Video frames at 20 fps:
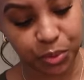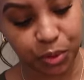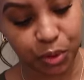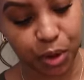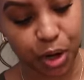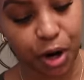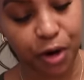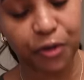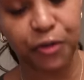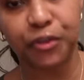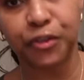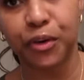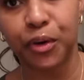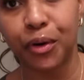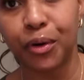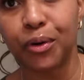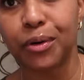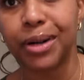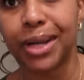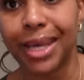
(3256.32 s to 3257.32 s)
girl. A
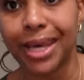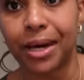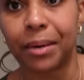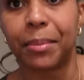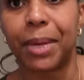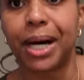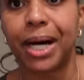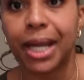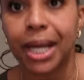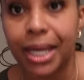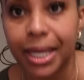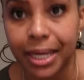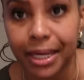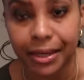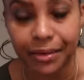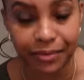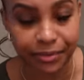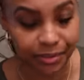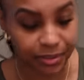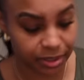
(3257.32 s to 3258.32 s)
full limb, a
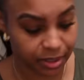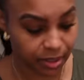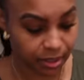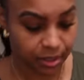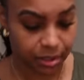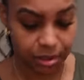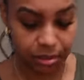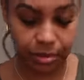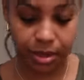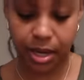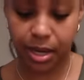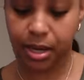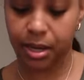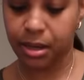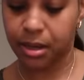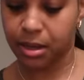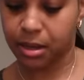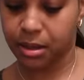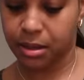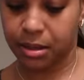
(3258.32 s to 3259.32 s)
cliff, okay?
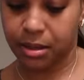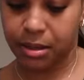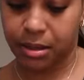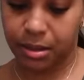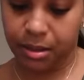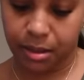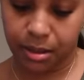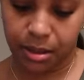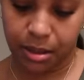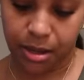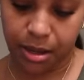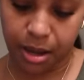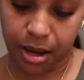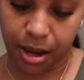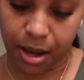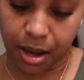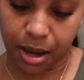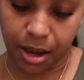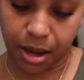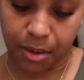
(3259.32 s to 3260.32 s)

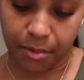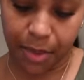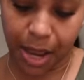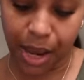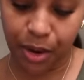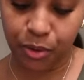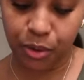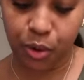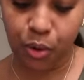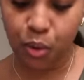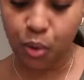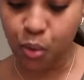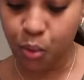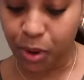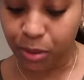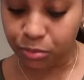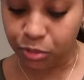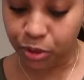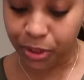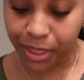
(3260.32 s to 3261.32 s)
Um, I don't know who
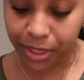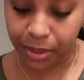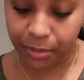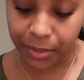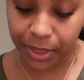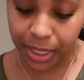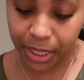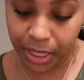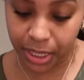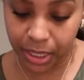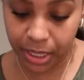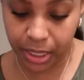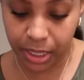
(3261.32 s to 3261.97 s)
I'm trying to be,